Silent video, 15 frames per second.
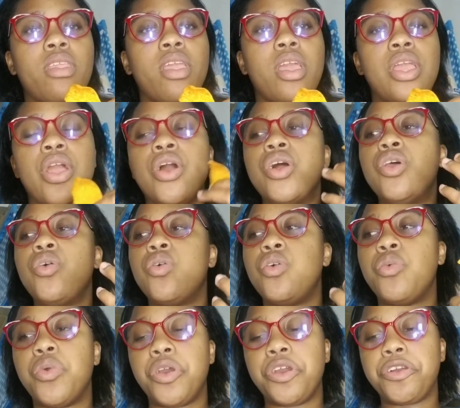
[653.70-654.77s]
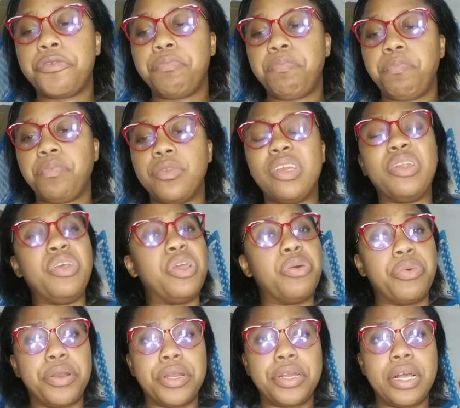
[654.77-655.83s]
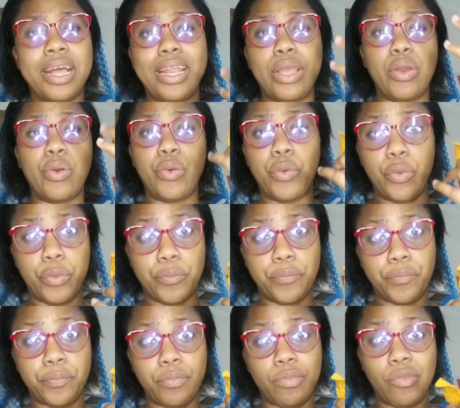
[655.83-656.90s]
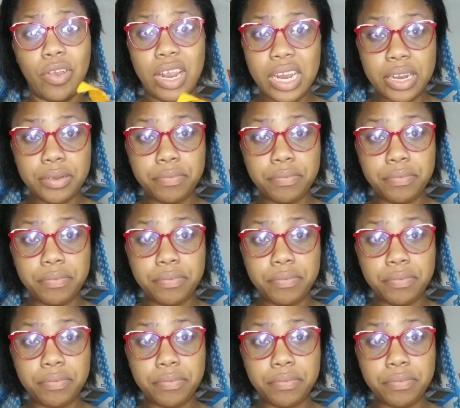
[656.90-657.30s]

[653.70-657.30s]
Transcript: you're gonna go to work, you do your work, and you go home, right?